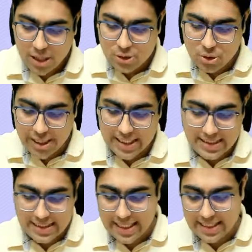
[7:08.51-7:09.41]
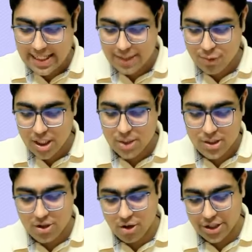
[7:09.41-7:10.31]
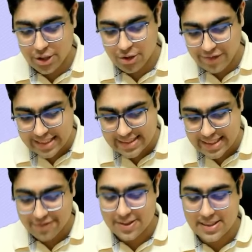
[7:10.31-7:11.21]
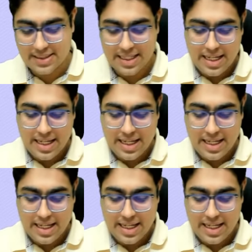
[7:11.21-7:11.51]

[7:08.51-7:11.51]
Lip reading: So it is saying that if you are doing the audit of SEFS,